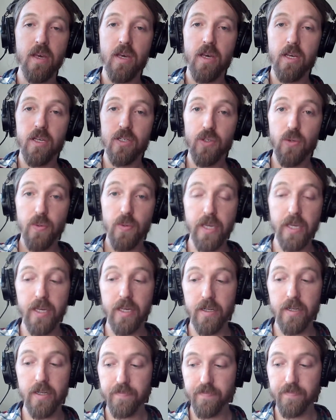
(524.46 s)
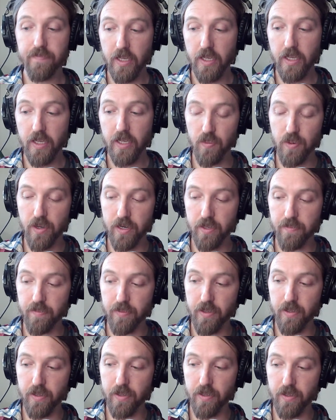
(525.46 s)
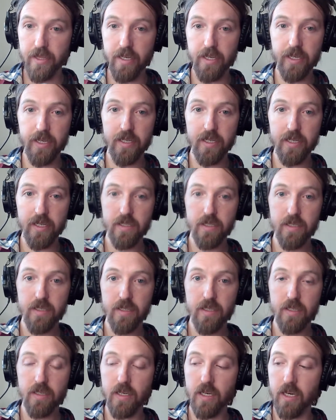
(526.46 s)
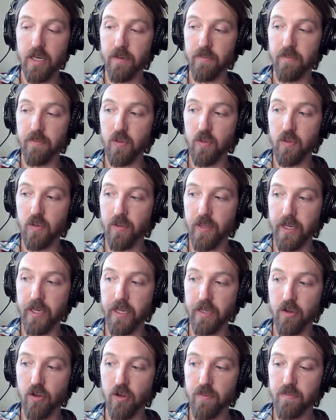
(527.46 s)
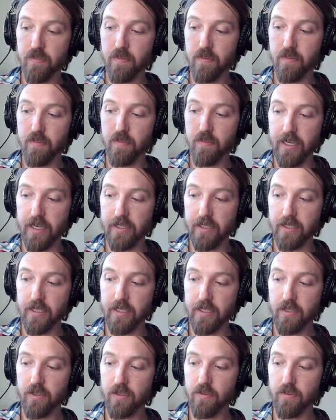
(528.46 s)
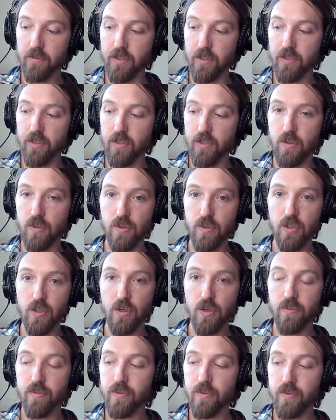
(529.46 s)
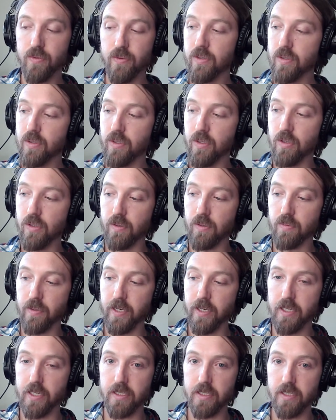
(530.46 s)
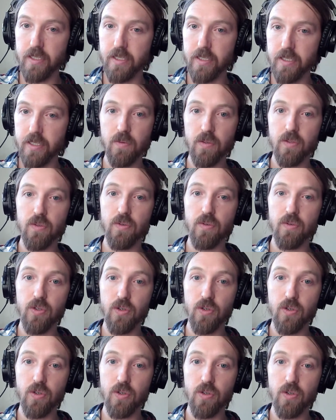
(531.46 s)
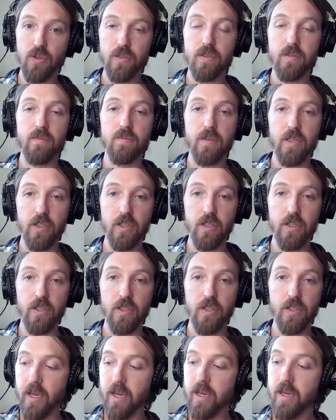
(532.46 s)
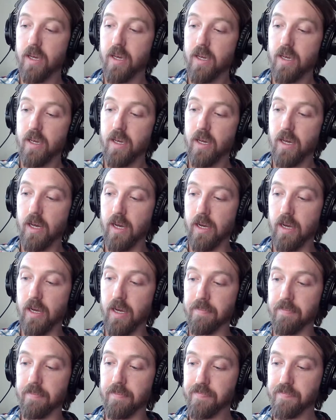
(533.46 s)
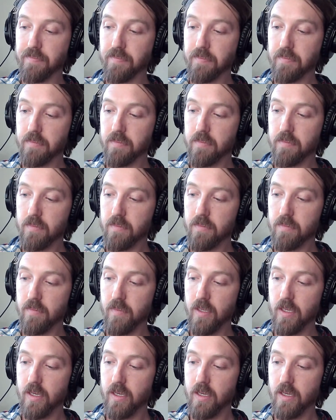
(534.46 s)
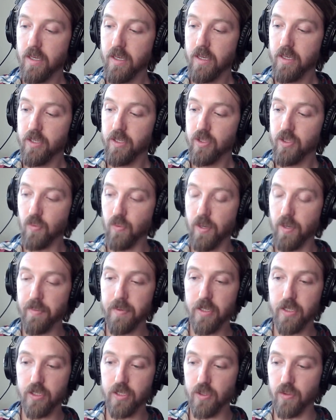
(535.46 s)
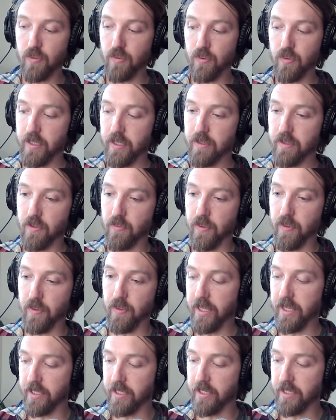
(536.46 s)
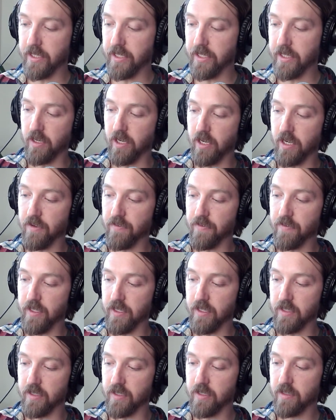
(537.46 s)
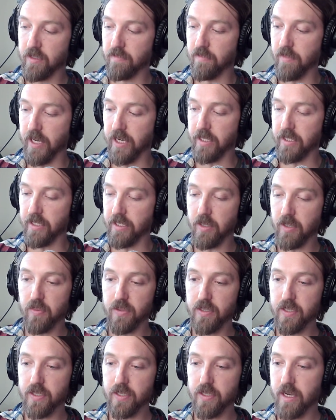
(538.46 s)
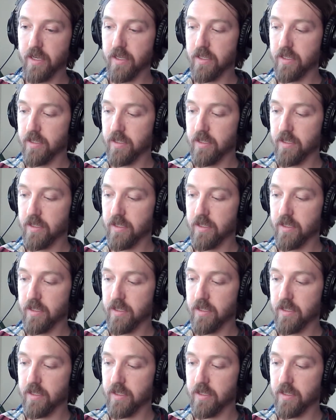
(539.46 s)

So again, if you want to play this, you could play as a single with 2 drones. You could play it as a single with 2 drones, either way. So what I'm going to do it, the way I like to start off is Mayan temple style.